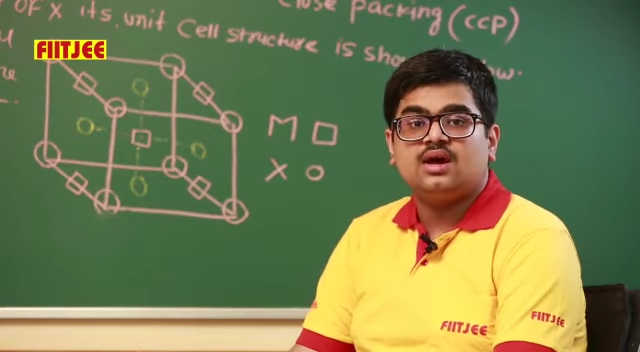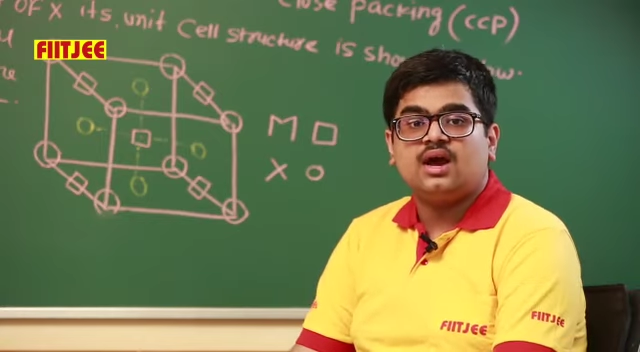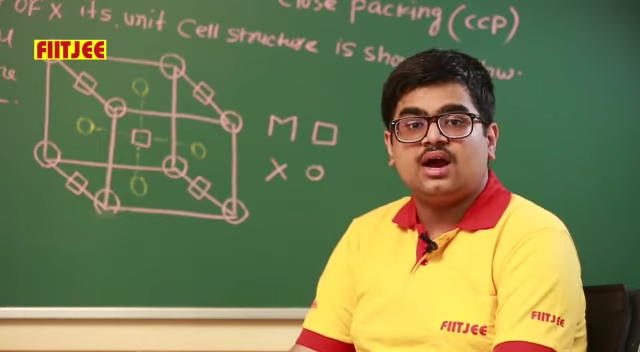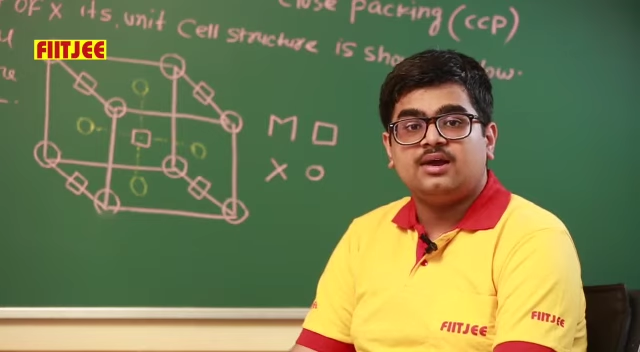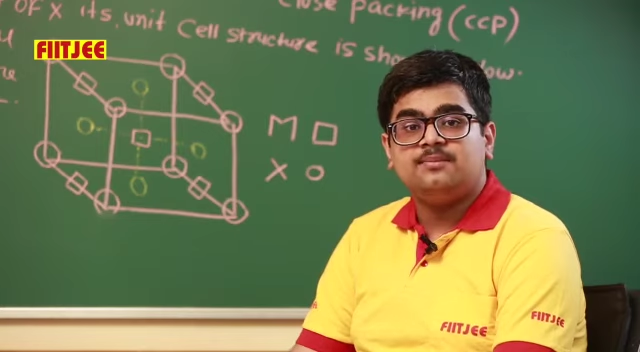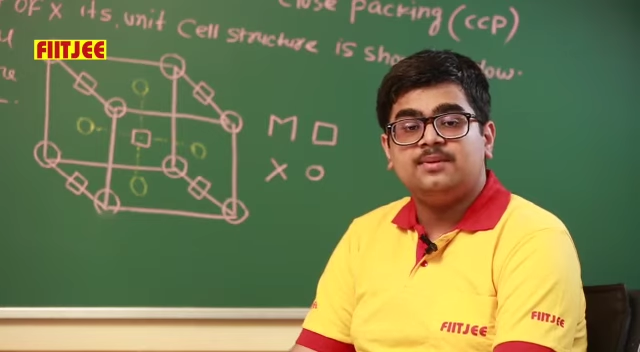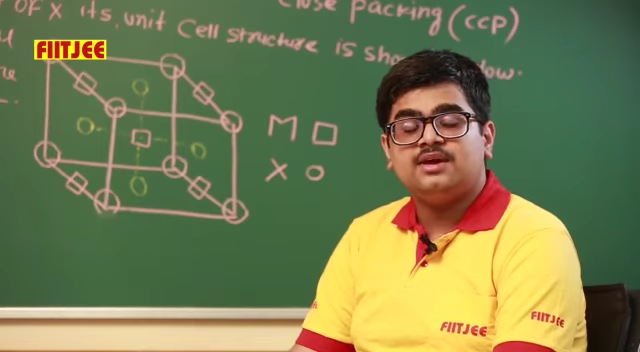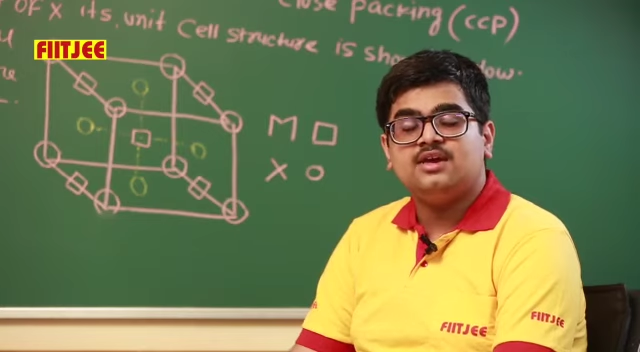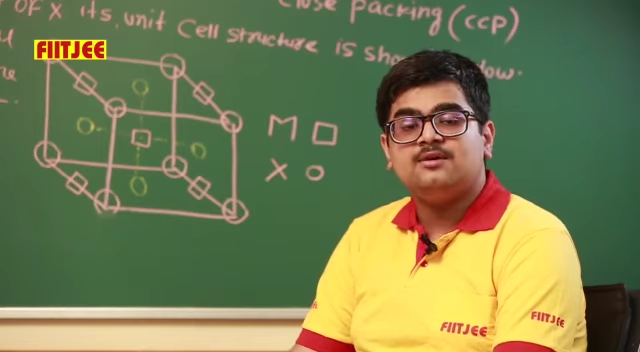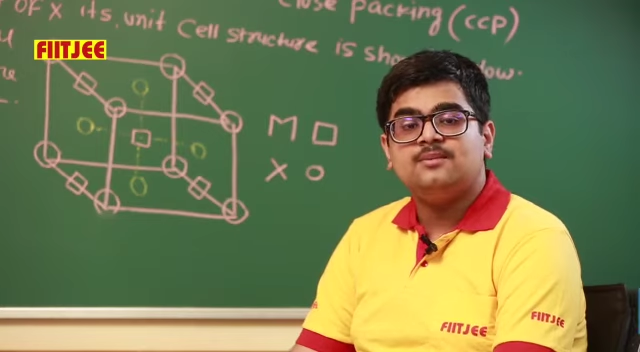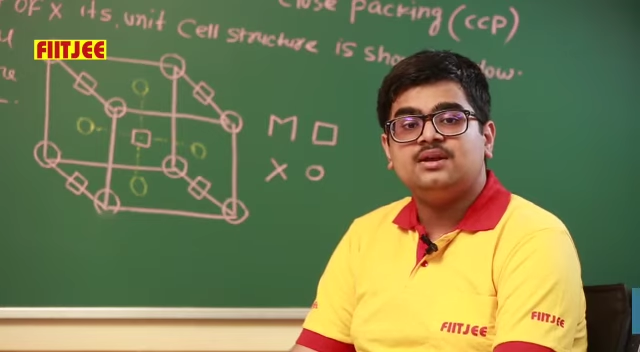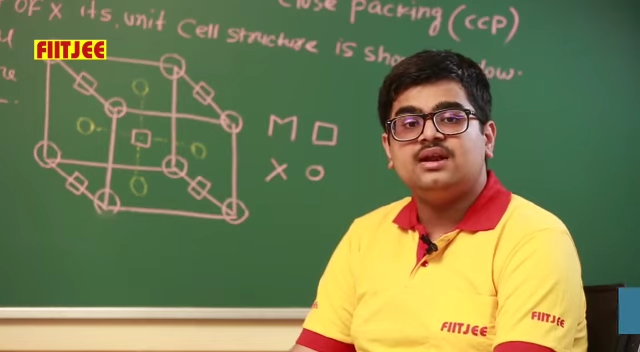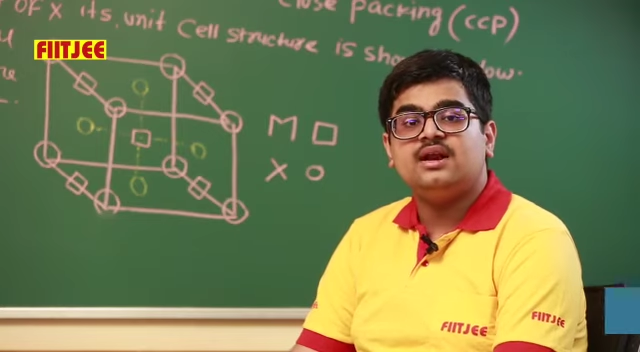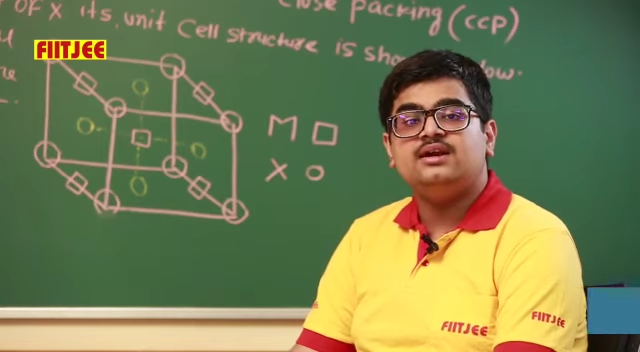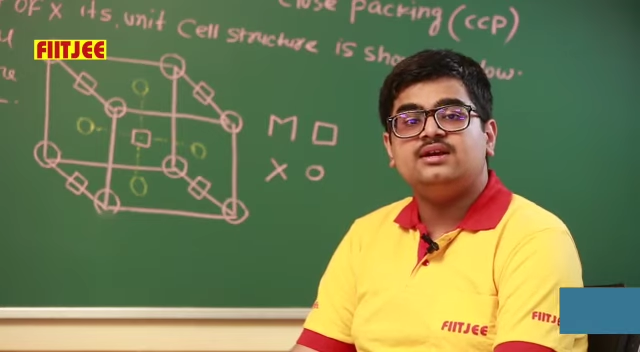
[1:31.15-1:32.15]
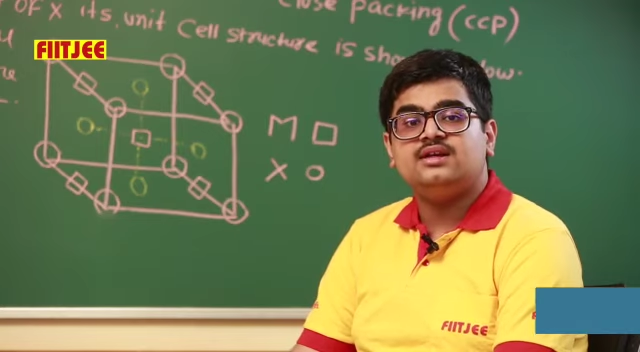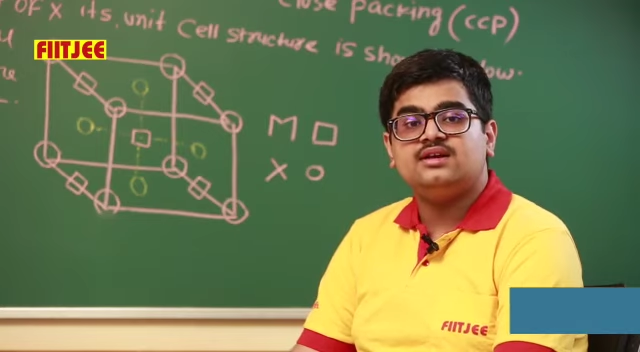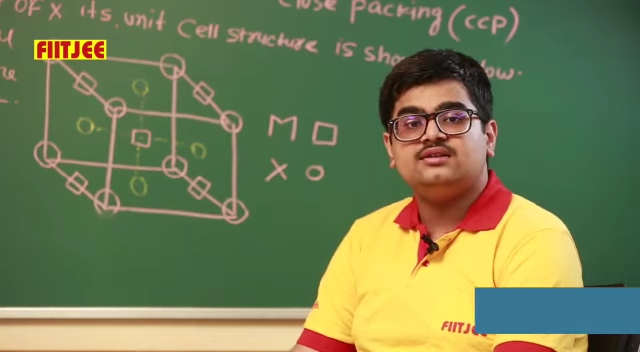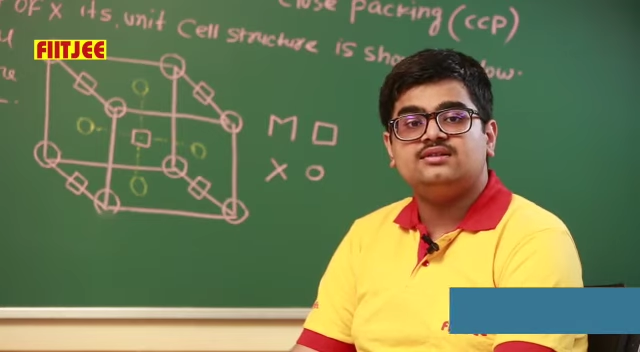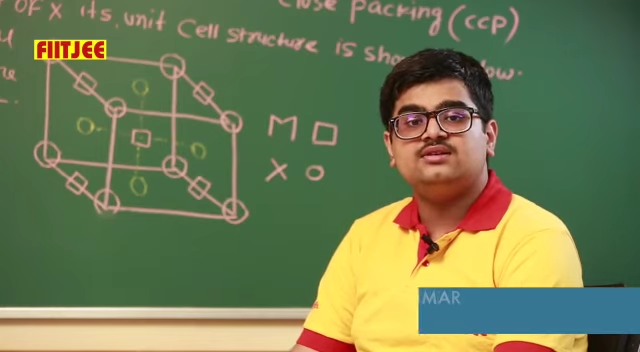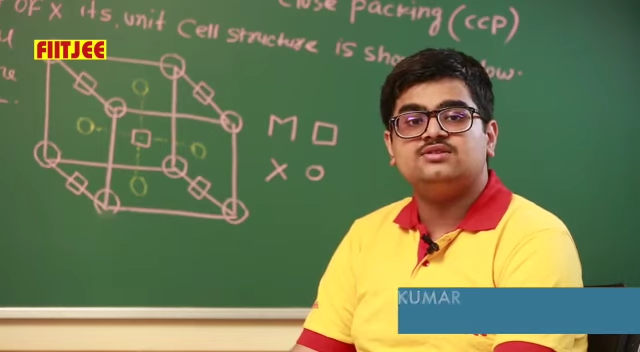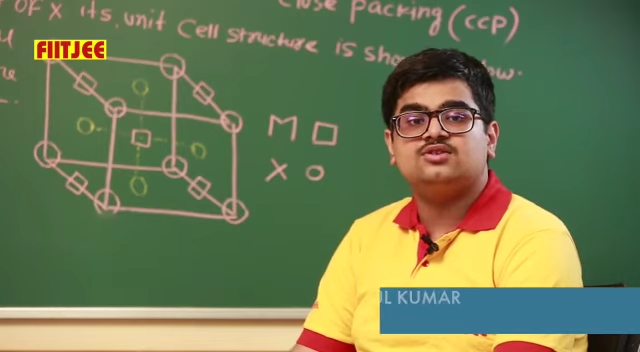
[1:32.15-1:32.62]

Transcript: I became an NTSE